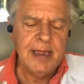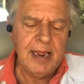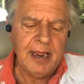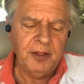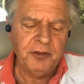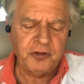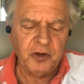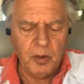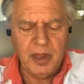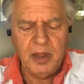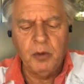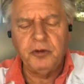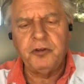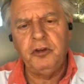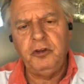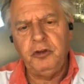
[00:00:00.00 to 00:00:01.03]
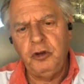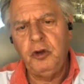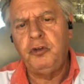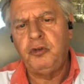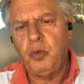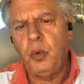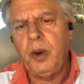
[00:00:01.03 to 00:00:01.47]
And so it was a
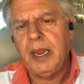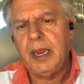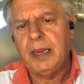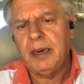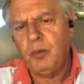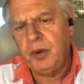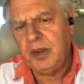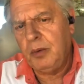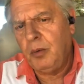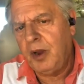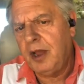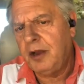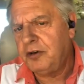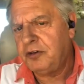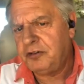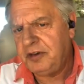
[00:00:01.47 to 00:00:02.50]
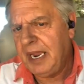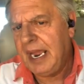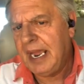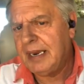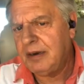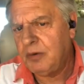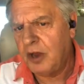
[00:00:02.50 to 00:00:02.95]
huge win. And we
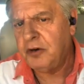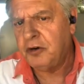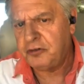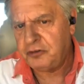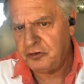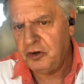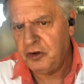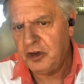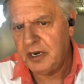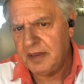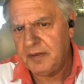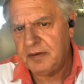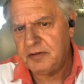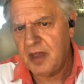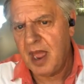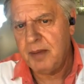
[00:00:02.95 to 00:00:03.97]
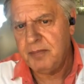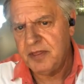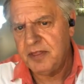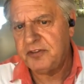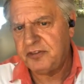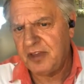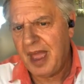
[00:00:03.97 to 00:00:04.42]
understood at the time
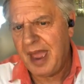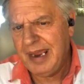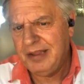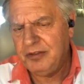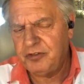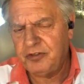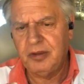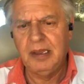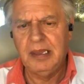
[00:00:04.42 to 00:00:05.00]
in the science